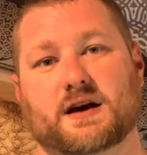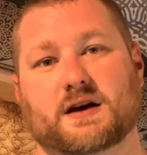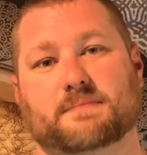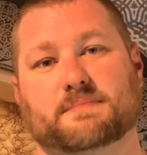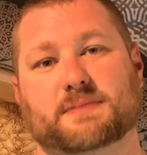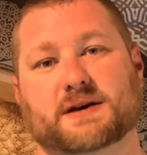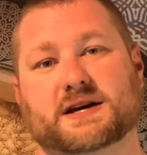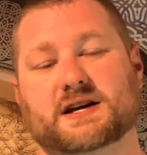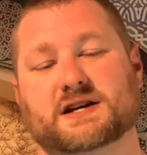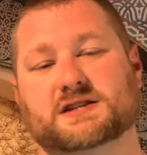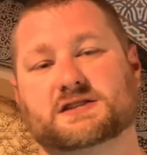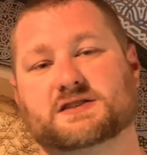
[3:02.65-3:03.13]

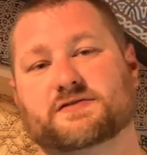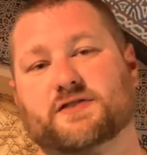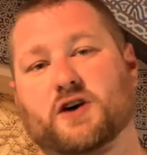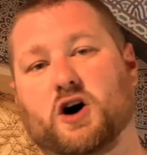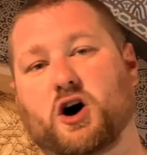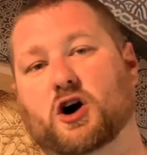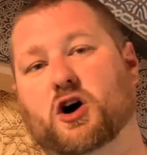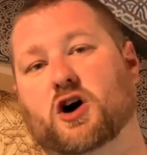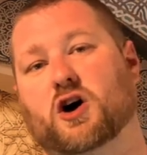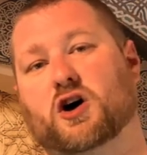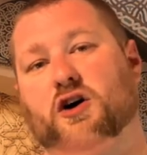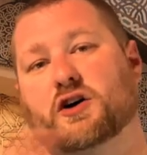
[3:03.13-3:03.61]
Because of
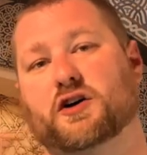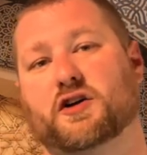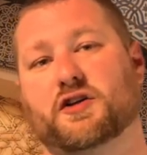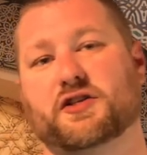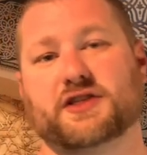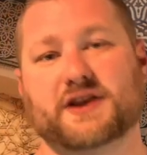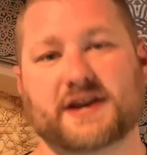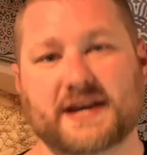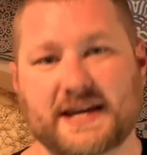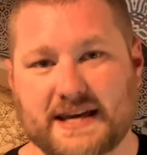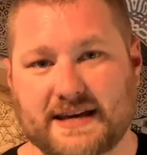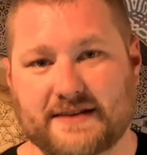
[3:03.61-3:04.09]
all
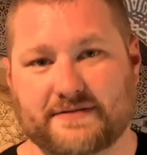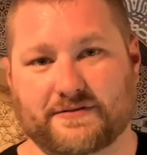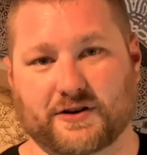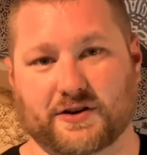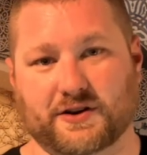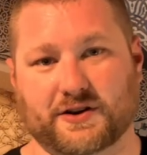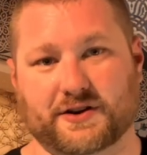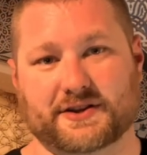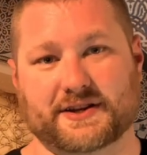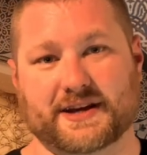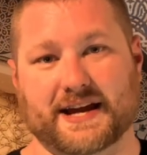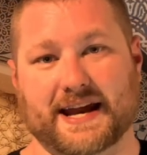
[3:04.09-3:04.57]
the
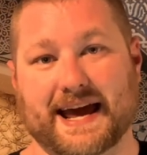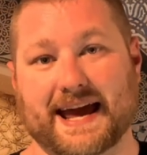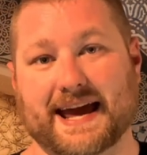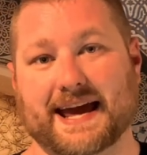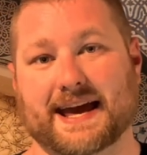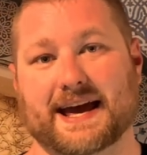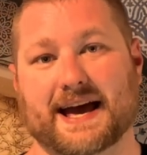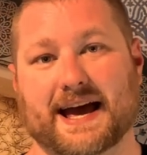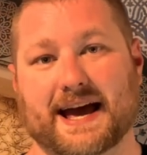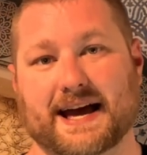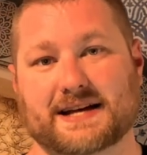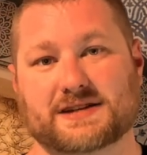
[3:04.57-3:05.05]
evil that
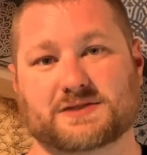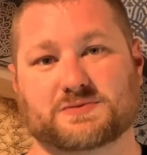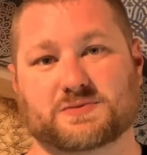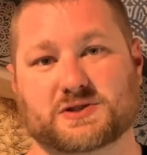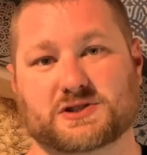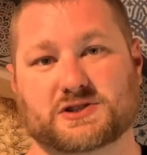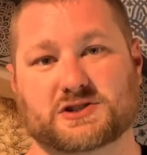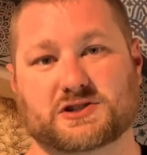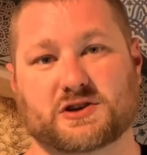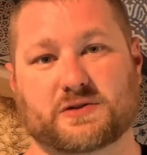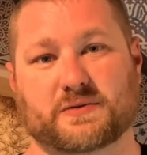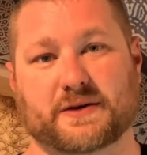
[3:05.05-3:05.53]
Ahaz
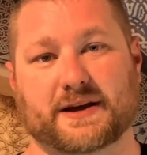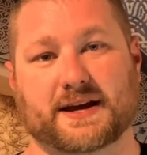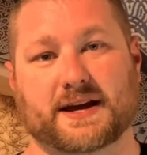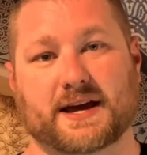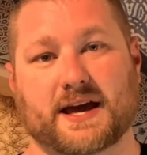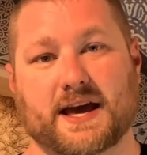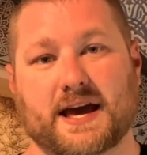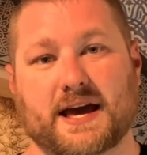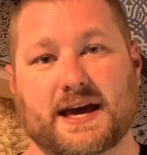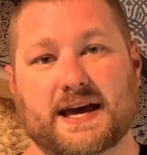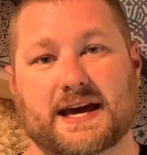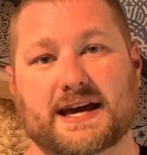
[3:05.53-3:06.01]
was doing,
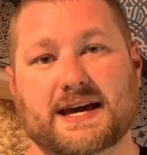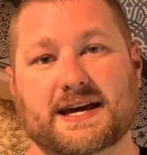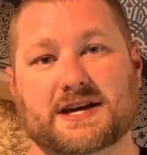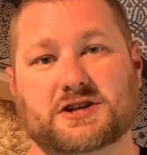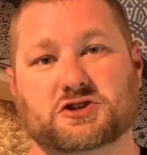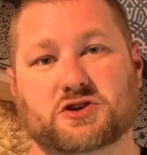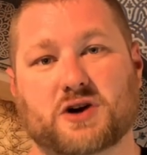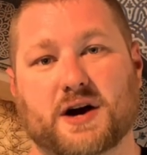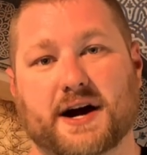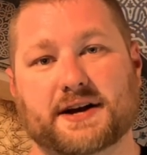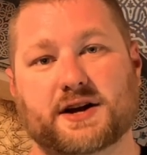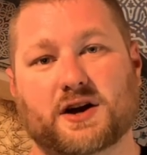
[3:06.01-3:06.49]
he
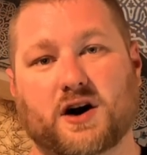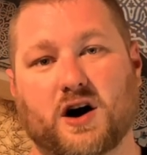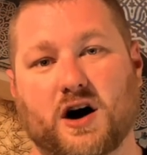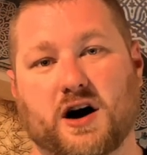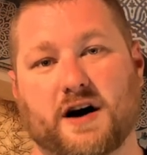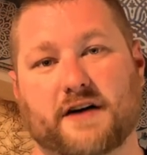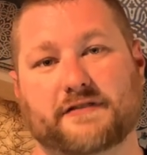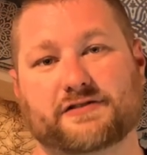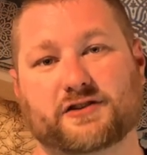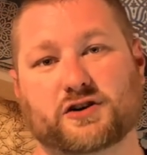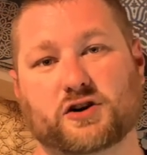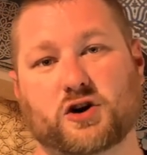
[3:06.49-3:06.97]
tried to
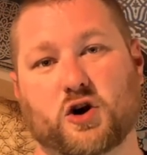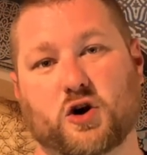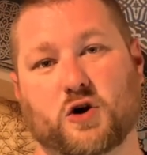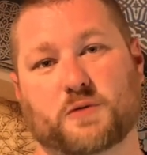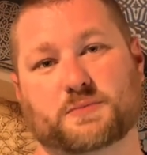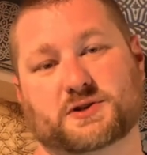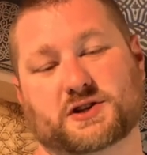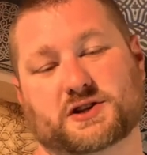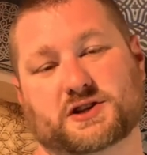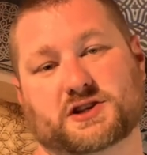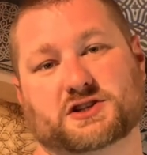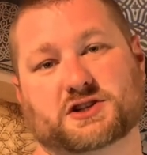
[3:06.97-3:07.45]
offer hope
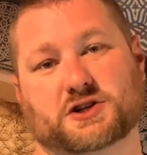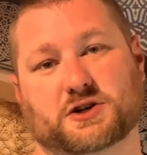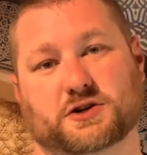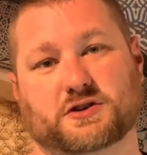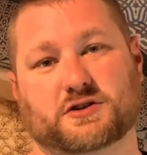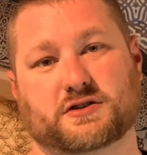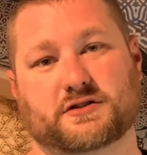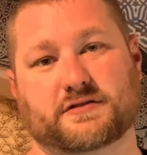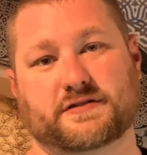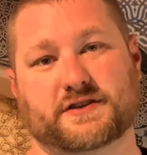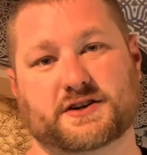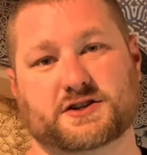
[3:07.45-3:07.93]
to the
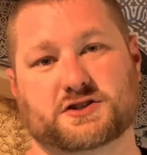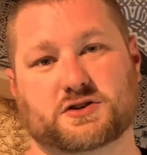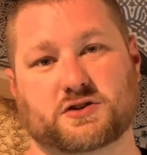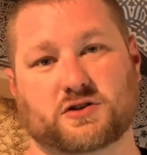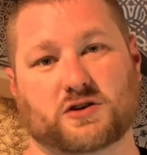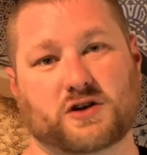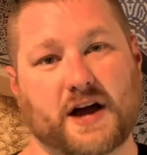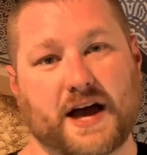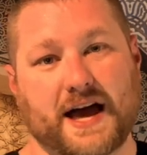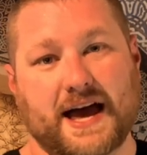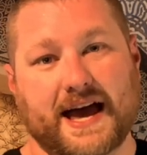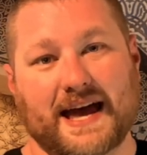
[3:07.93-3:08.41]
children of
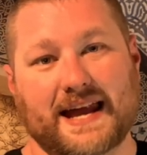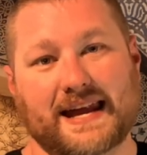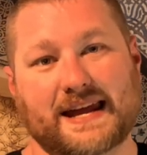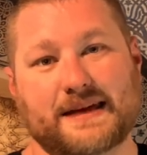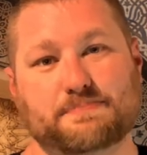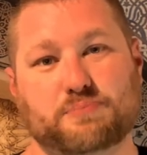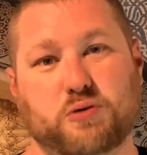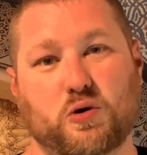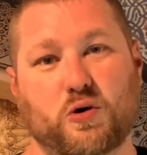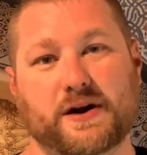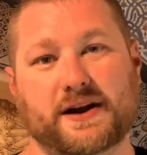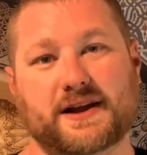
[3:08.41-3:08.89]
Israel, and he
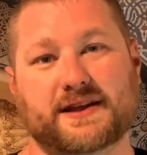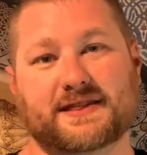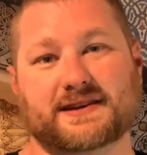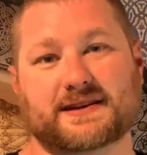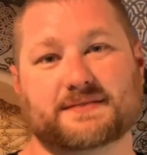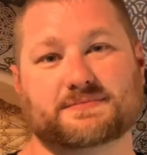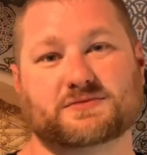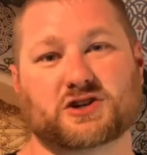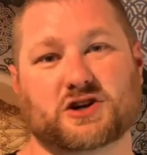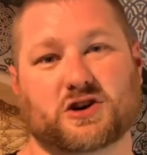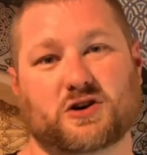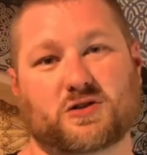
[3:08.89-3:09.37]
pointed
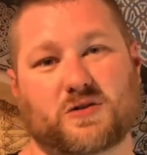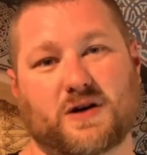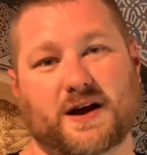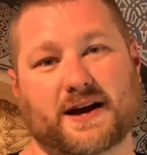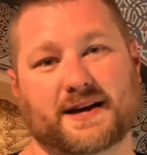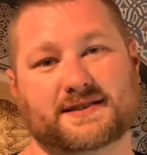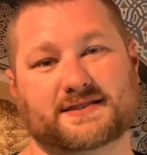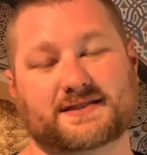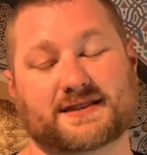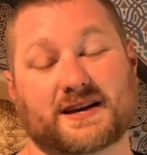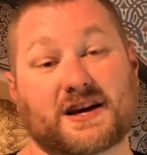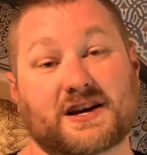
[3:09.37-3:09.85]
them to
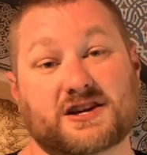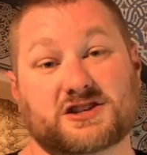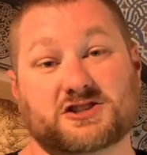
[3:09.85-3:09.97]
Christ.